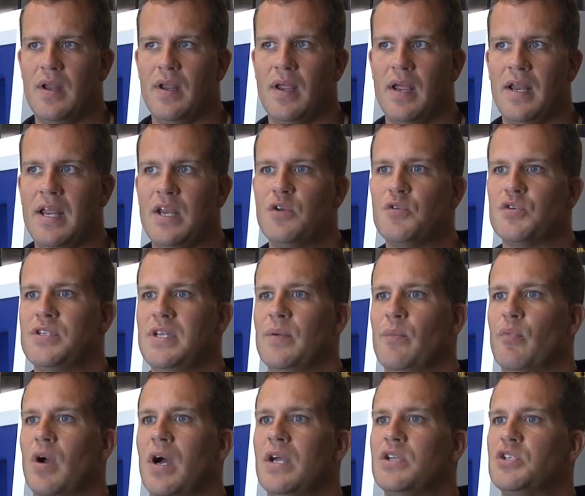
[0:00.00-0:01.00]
an interesting
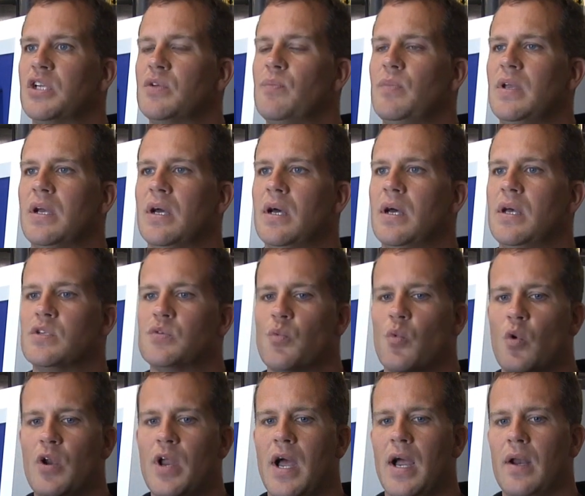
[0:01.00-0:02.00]
project because
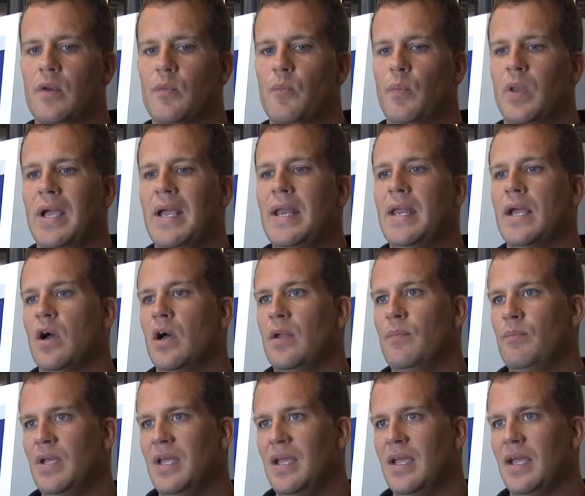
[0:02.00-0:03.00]
we're not planning
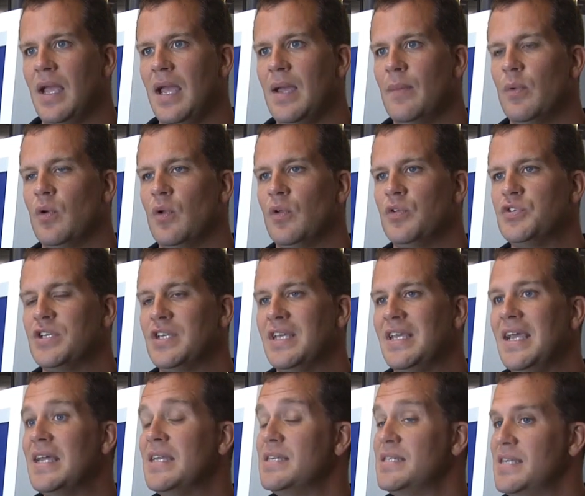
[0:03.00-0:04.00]
on being able to
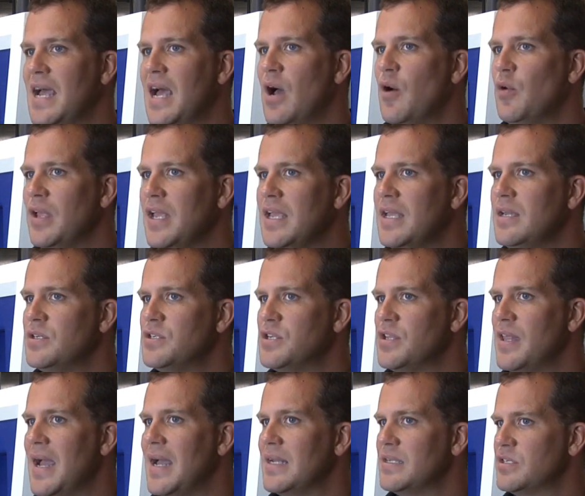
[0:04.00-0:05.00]
get down into
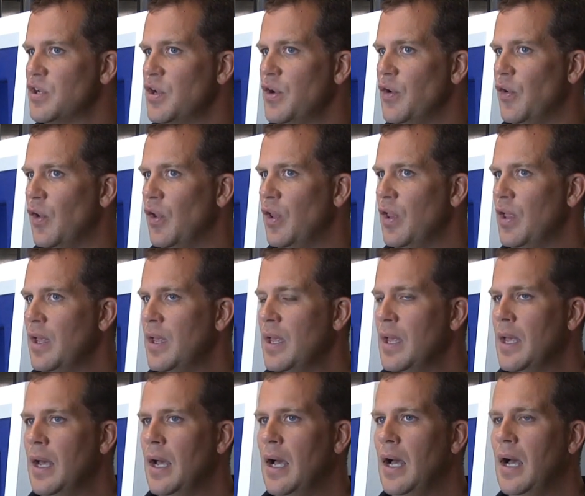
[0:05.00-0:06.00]
that tunnel
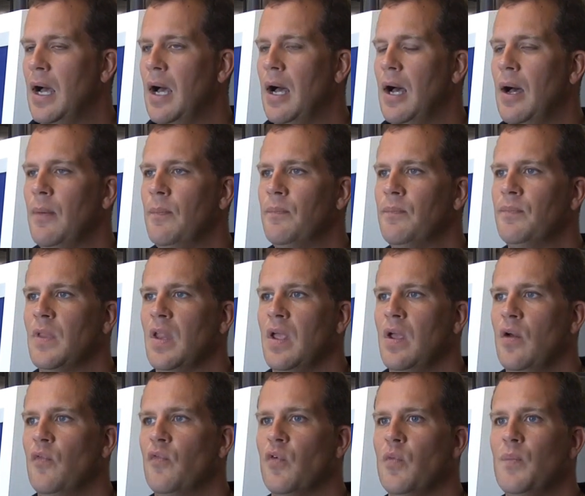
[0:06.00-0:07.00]

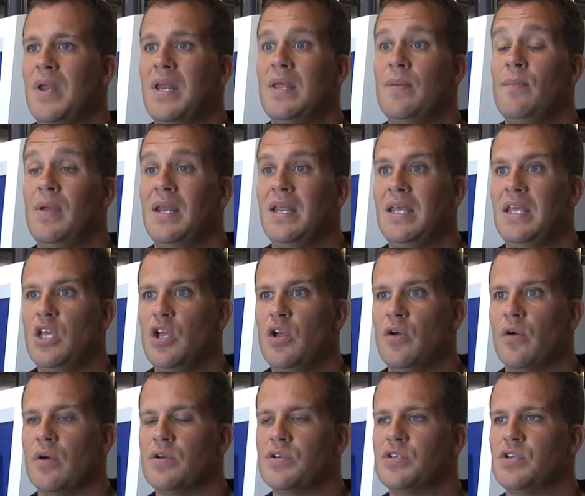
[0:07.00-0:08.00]
for many, many
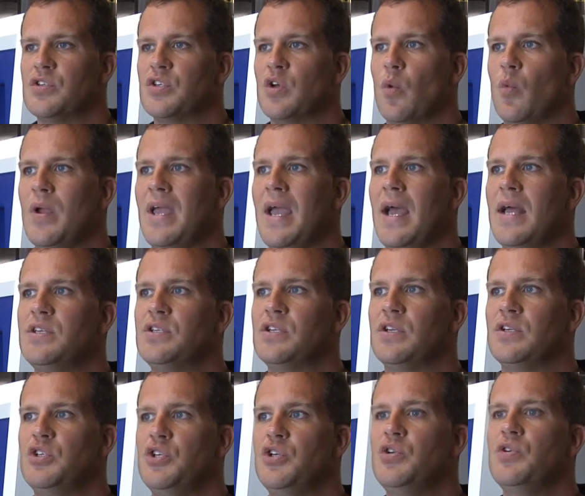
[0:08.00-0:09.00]
years. So we had to
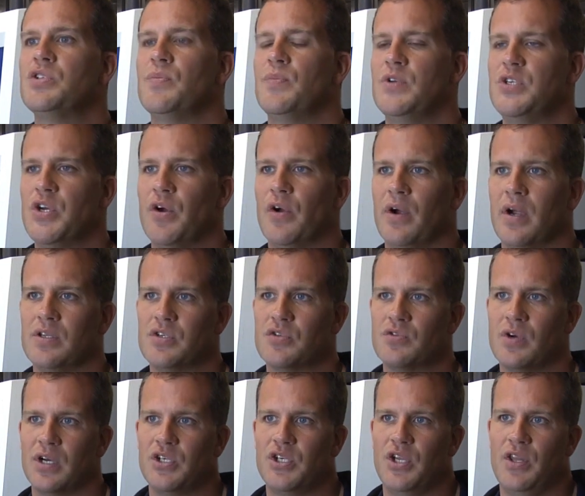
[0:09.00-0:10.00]
choose a material
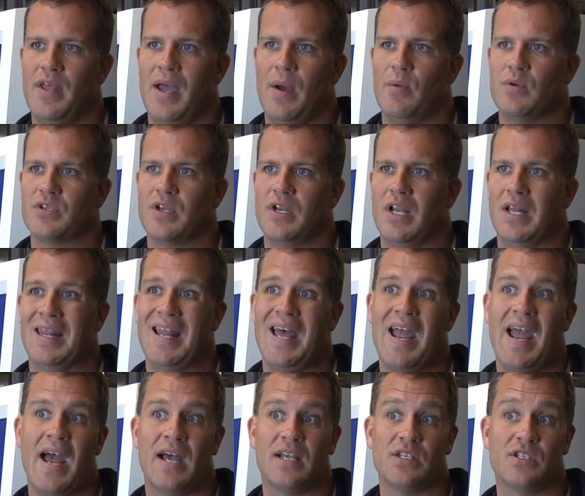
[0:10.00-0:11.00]
construction that was going to
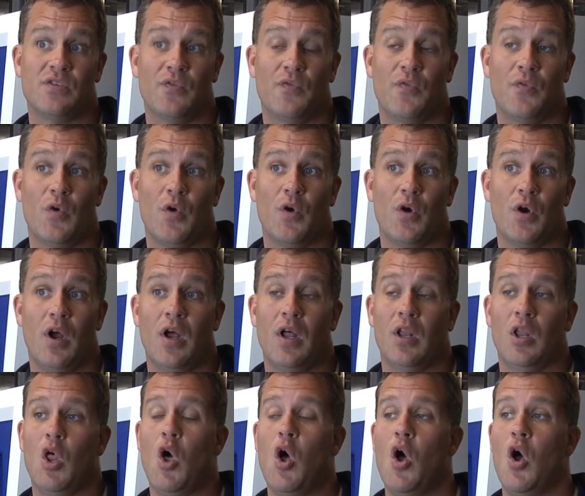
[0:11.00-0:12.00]
last for a
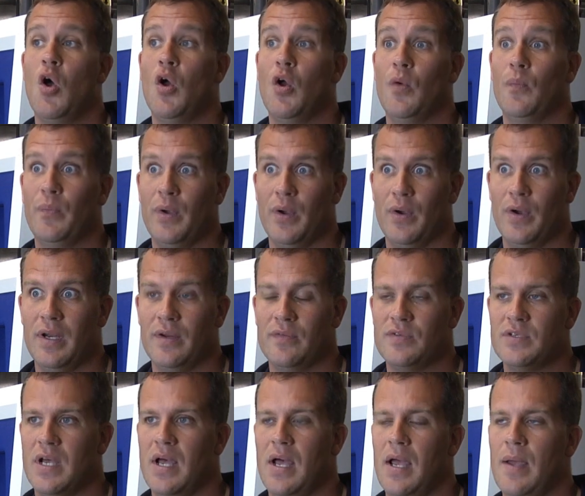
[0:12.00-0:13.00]
long period of
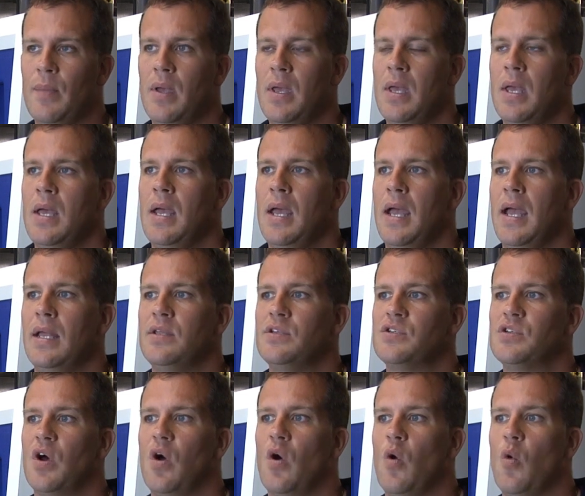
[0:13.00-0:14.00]
time. And
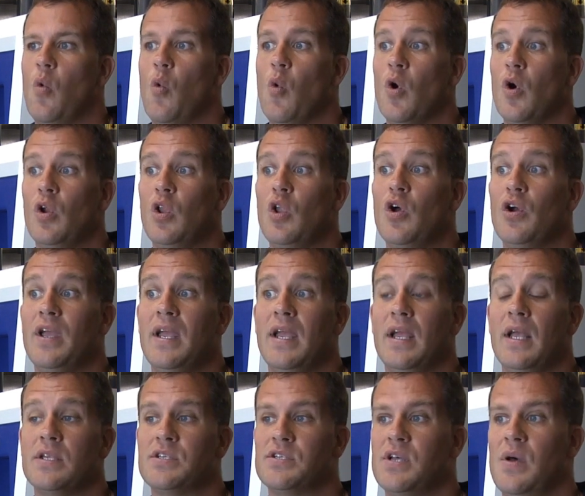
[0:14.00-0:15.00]
so we're
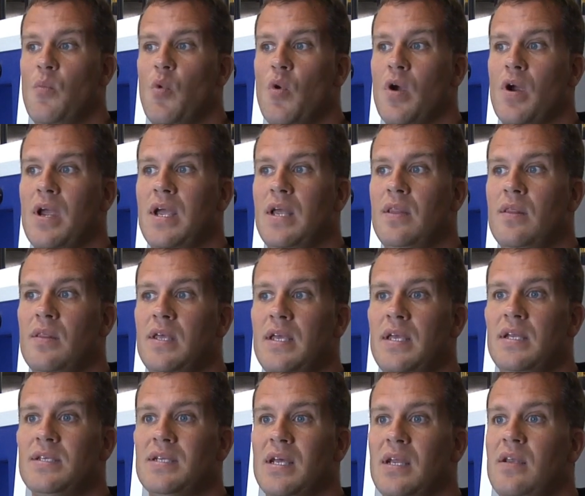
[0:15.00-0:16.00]
looking somewhere in
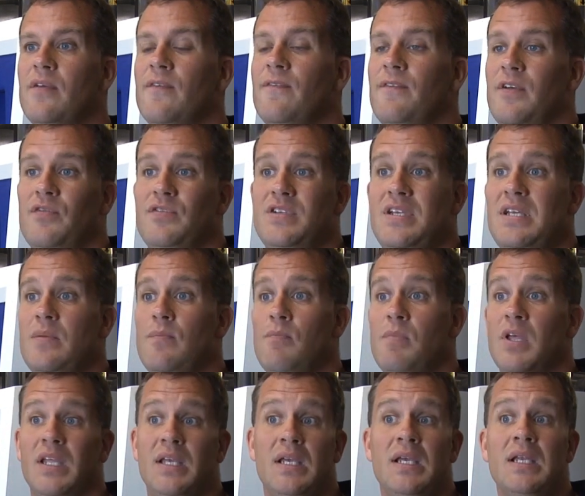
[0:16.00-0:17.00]
the $10 to $15
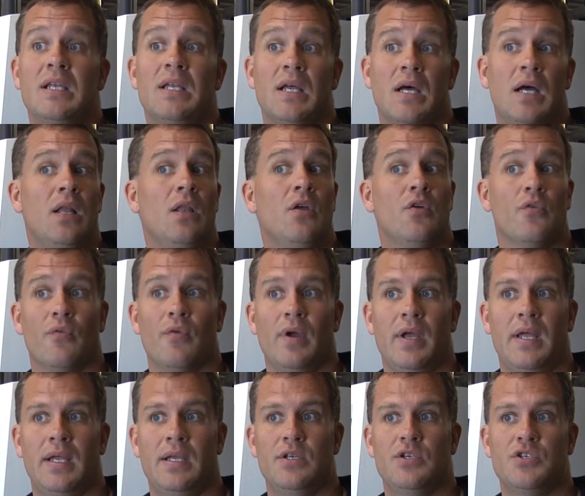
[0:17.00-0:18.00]
million
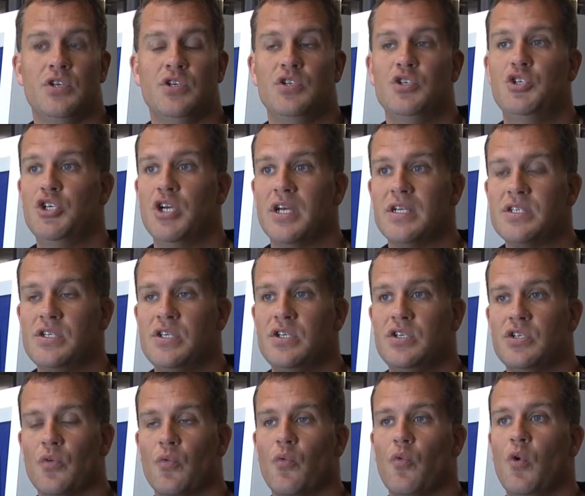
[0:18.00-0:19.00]
range
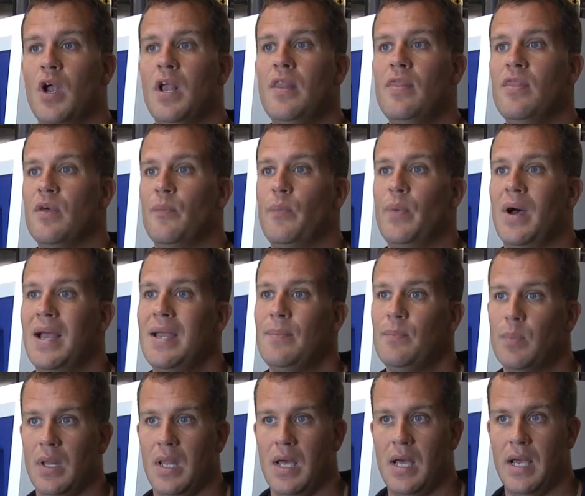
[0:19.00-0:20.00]
just to run the
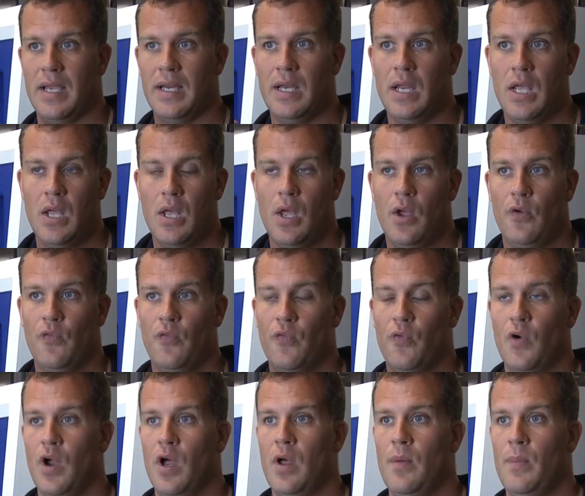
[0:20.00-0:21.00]
pipeline
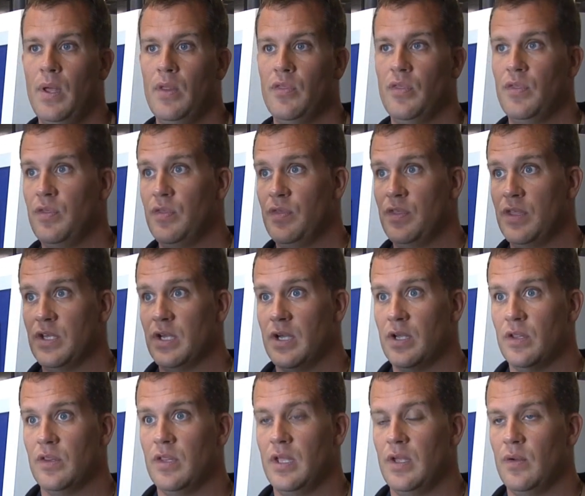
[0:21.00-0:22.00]
from
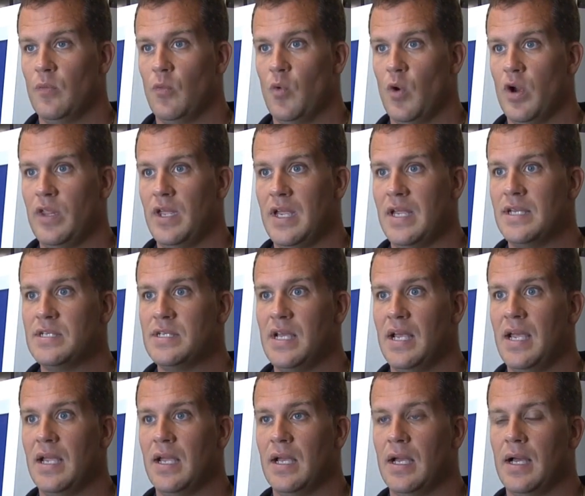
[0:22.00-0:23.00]
where the
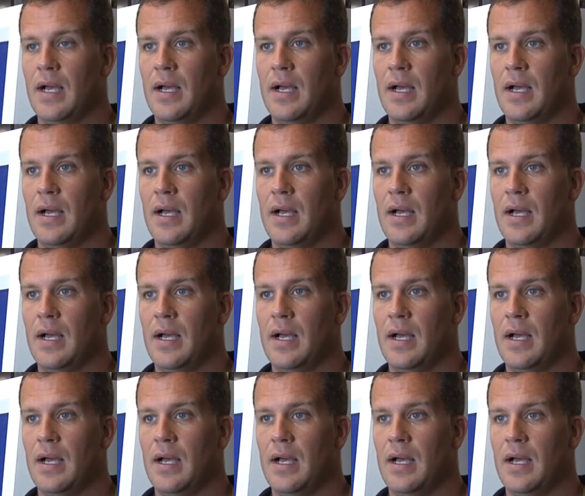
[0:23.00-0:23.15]
intake